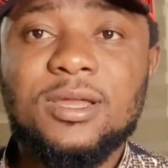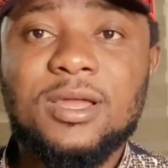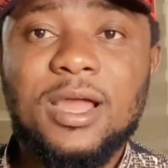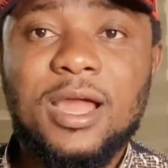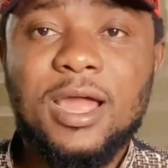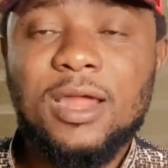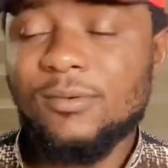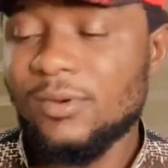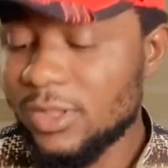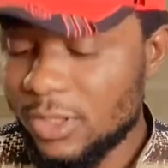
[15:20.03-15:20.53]

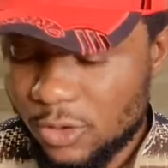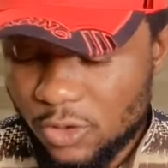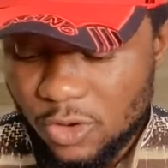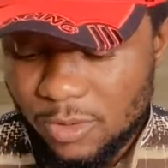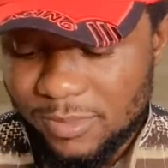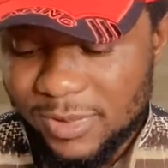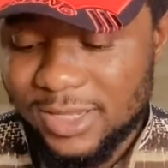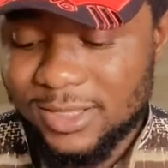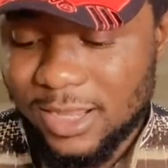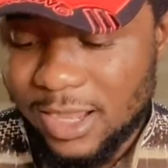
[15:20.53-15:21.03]
I really
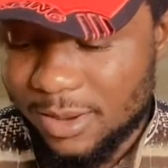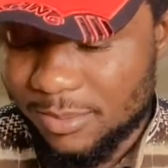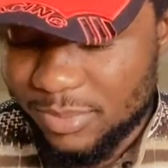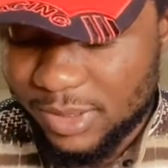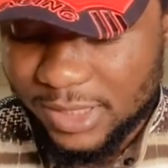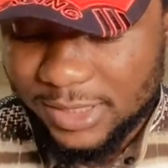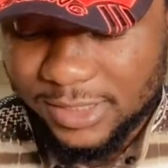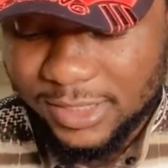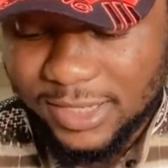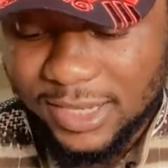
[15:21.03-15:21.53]
commend her
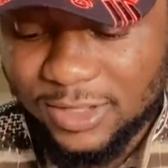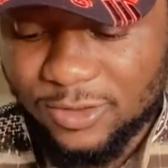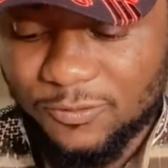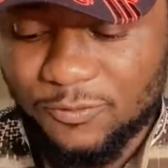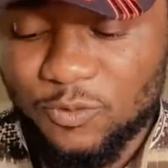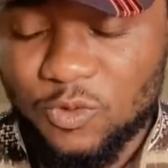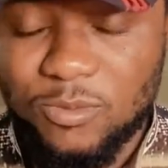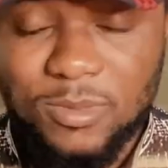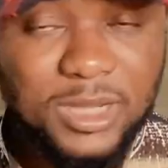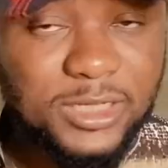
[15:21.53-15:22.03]
being the kind of
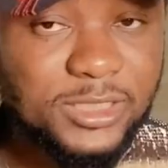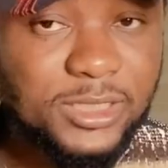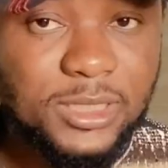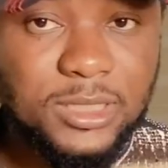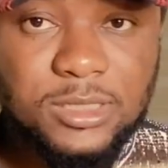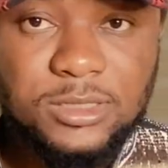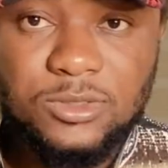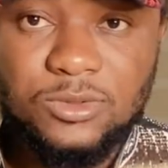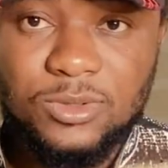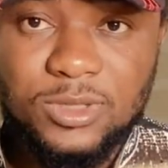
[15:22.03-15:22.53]
woman she
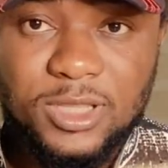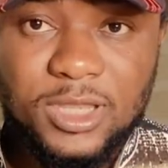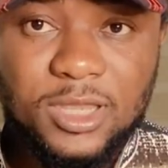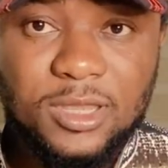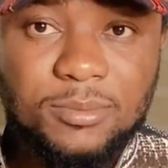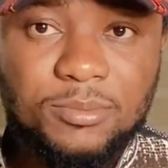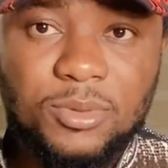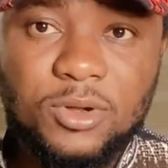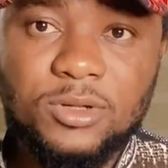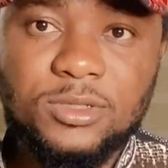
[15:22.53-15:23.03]
is today,
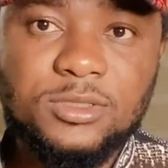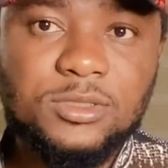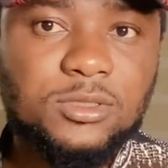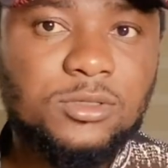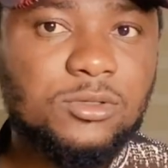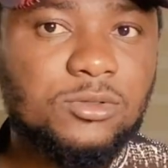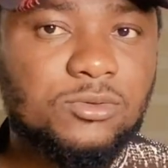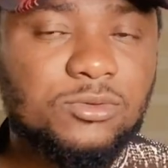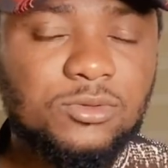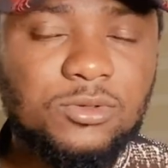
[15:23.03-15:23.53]
but
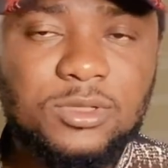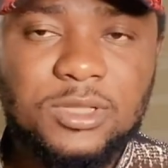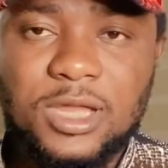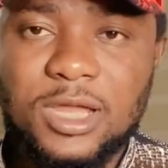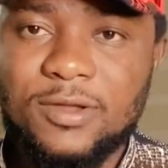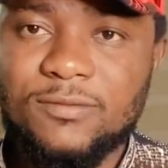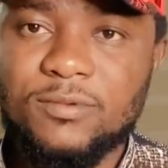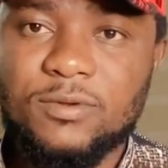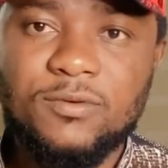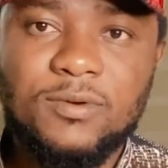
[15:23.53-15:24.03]
you don't
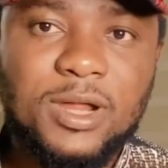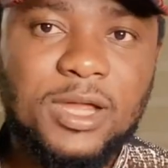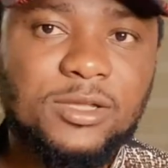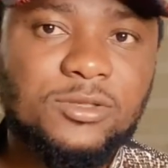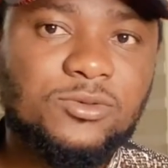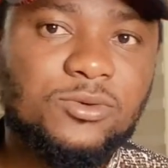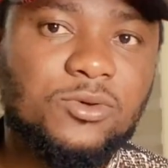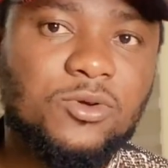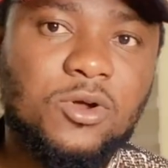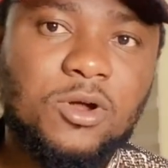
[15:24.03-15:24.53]
have the right
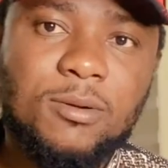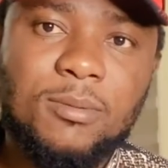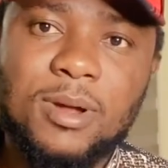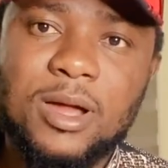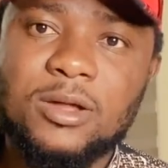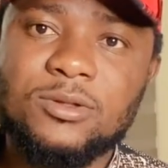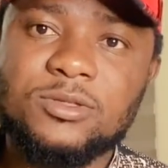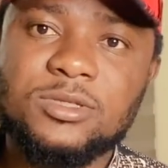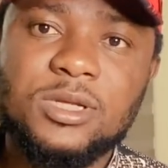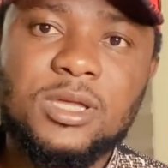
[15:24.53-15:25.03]
to come
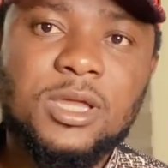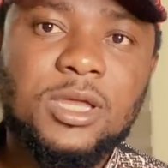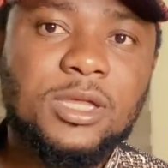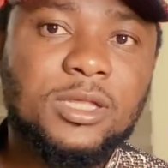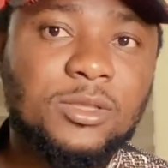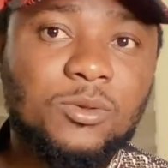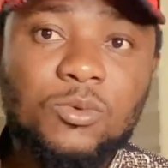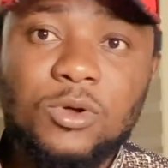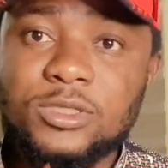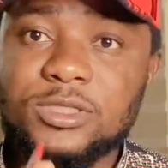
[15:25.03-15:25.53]
out.
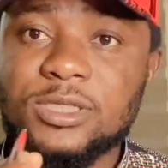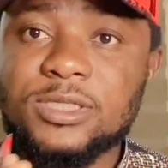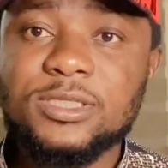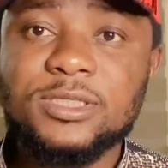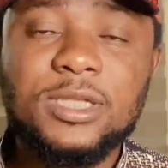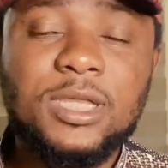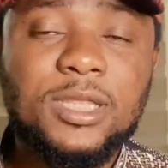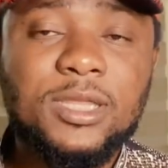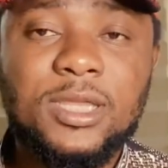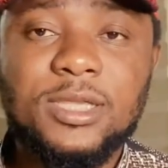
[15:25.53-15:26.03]
What she
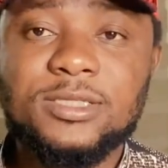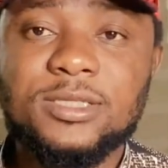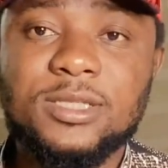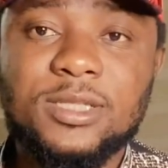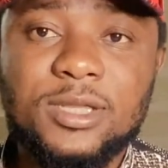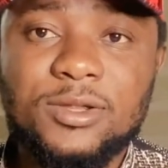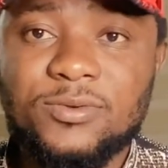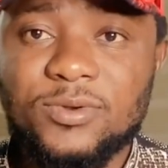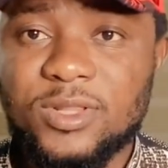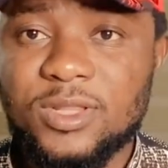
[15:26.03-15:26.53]
said
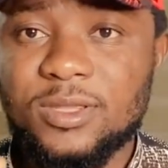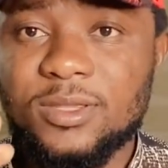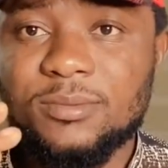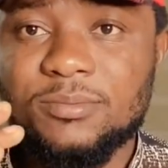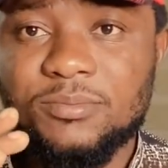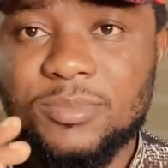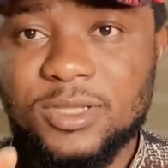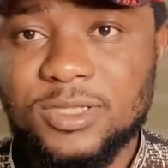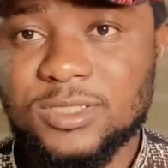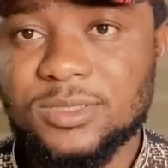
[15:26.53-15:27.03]
yesterday really
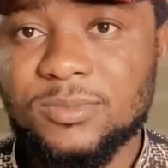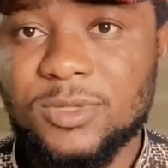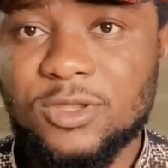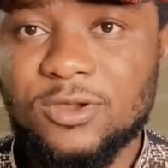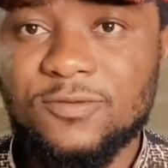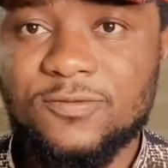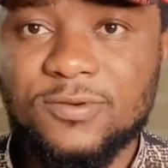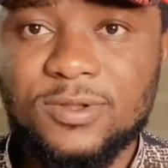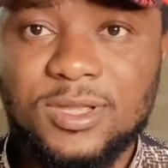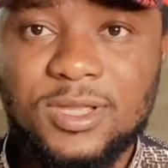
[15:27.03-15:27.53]
pissed me
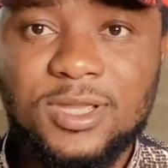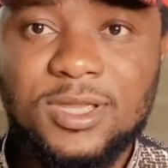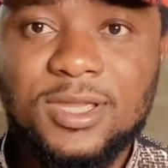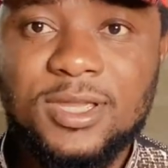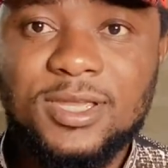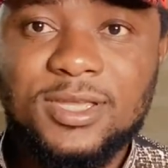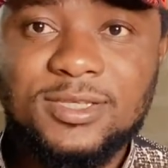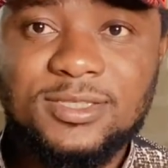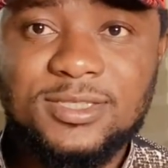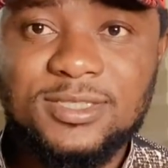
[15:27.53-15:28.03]
off.
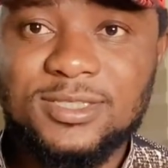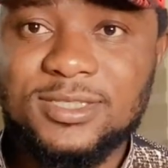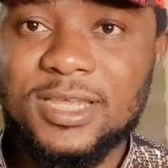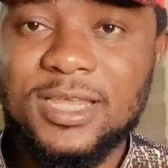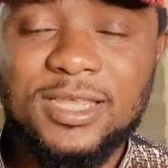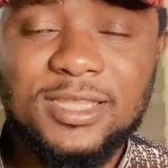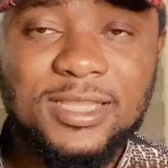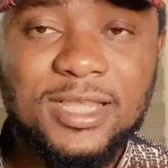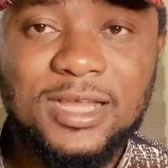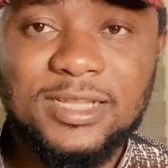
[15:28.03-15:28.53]
She's
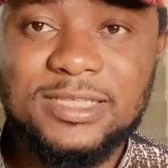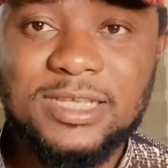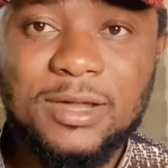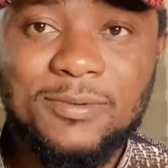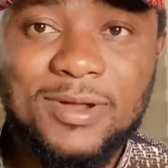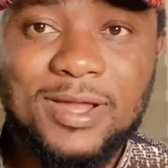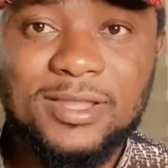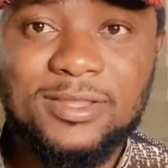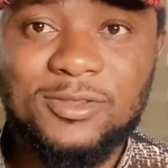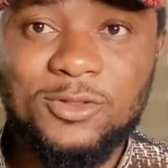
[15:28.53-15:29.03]
saying that
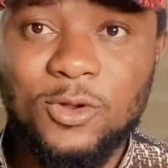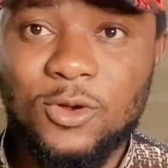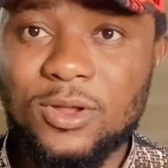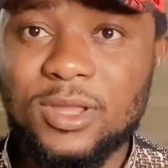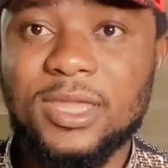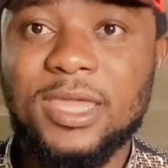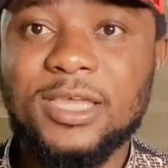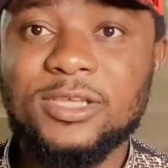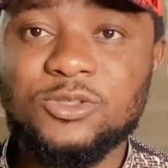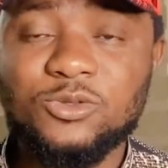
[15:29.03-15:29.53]
our young
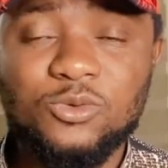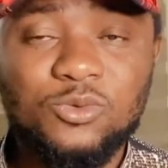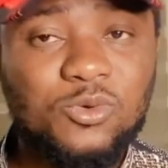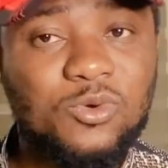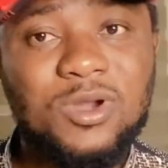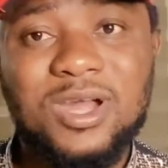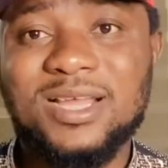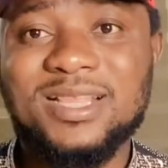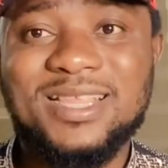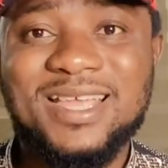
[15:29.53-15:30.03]
girls should
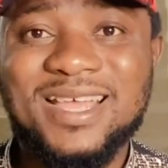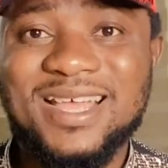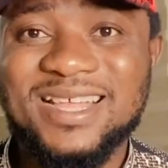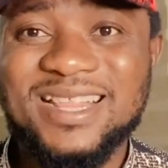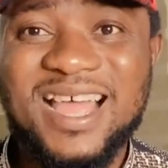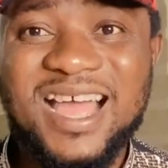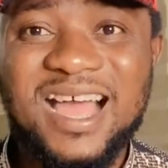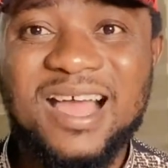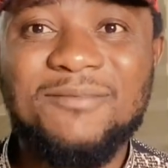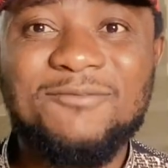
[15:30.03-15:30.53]
go out there and
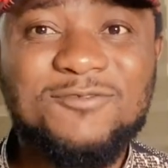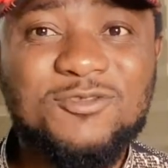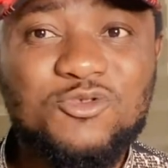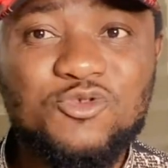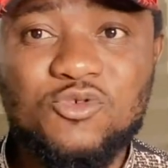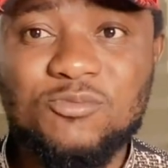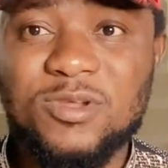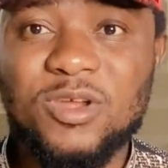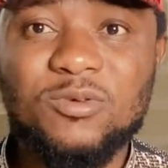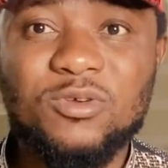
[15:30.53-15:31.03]
have
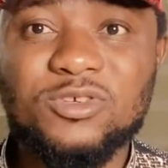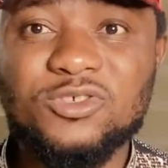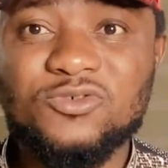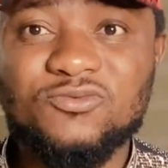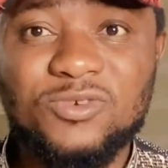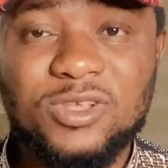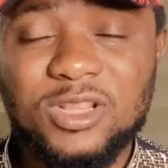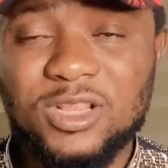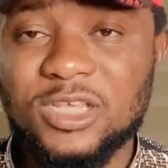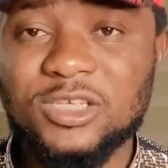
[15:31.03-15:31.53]
numerous
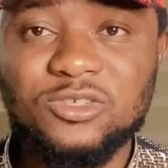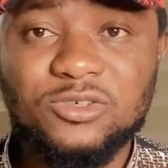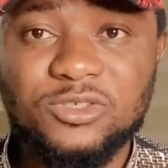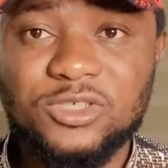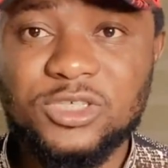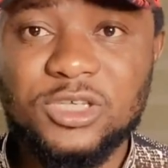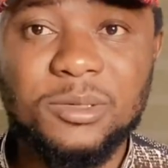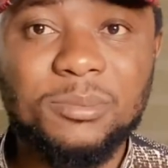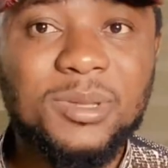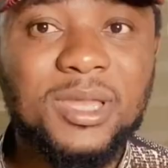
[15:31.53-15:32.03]

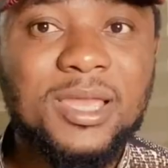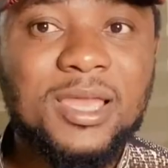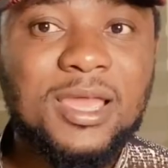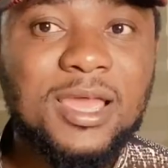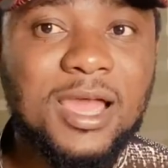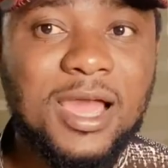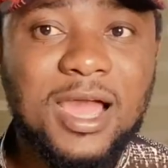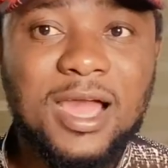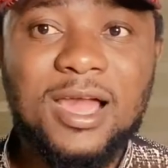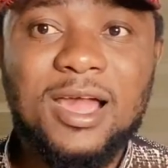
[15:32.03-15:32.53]
relationships.
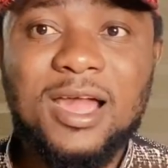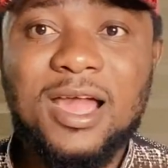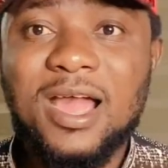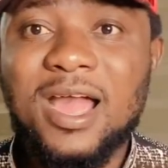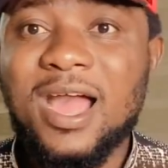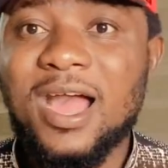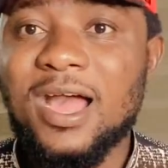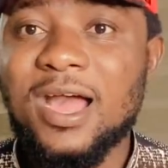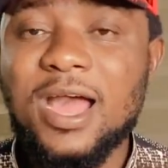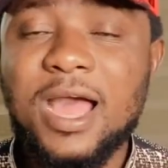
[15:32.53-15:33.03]
I
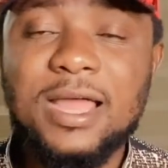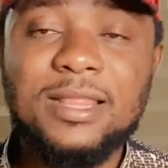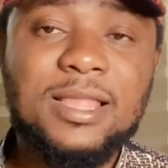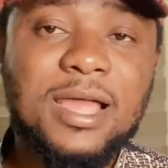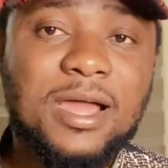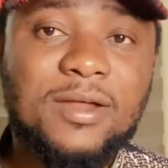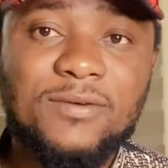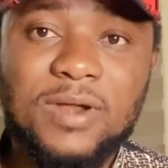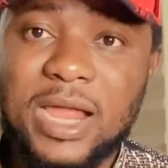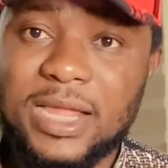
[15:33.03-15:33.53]
had
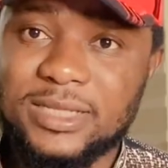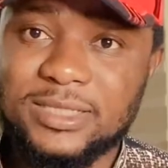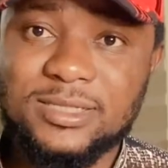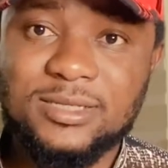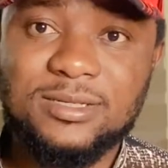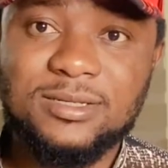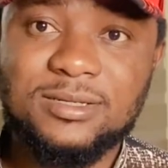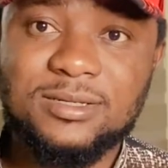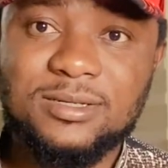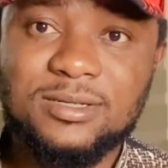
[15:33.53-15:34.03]
that right.
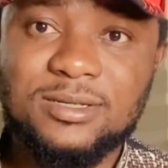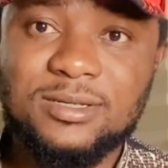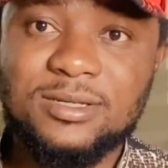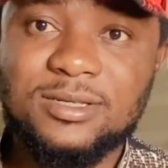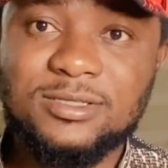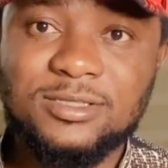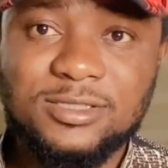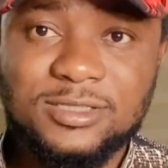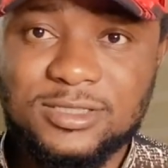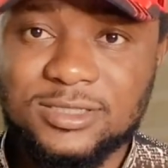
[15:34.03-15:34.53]

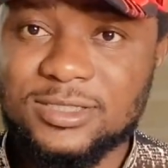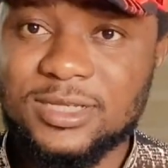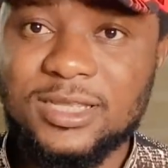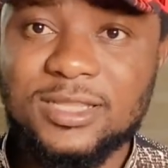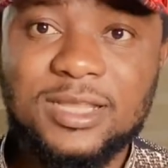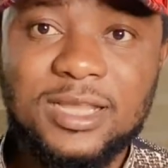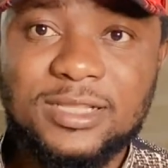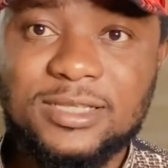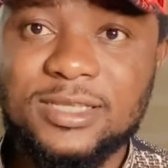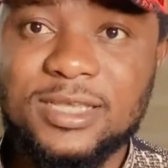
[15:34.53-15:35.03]
She said
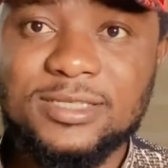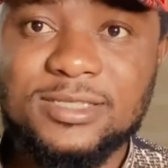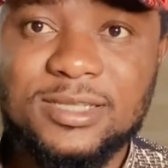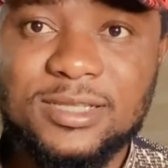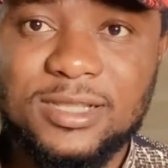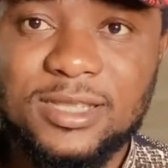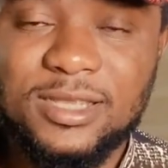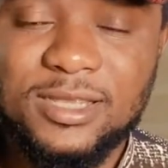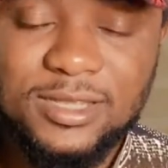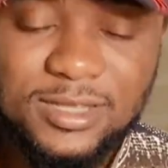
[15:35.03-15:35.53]
that
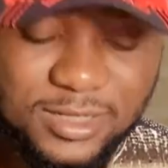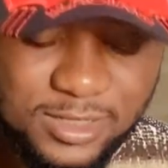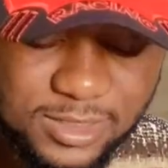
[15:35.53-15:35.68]
yesterday.